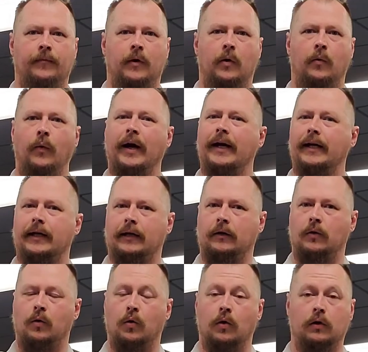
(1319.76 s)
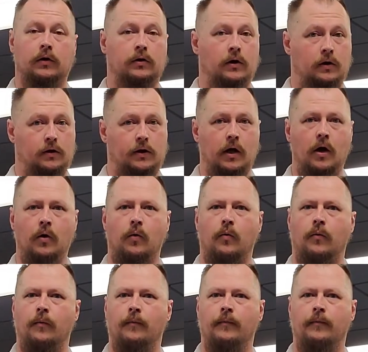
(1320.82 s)
raining or snow.
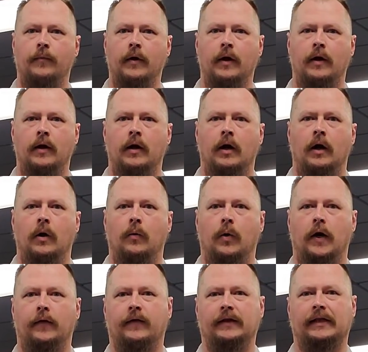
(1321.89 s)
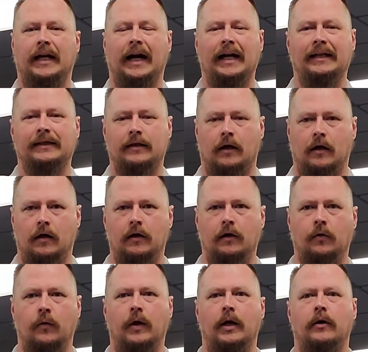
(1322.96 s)
What if it's ice on the
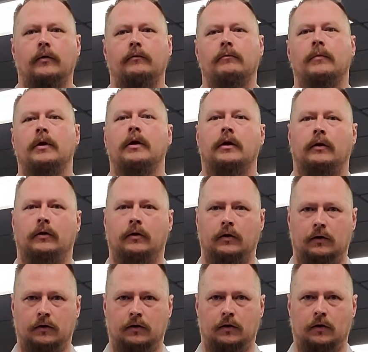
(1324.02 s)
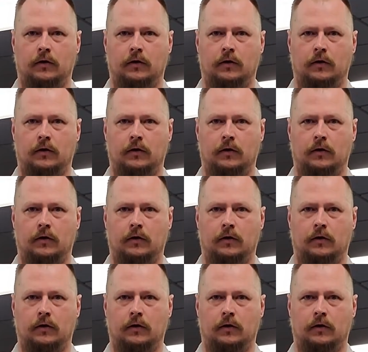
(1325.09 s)
ground? You're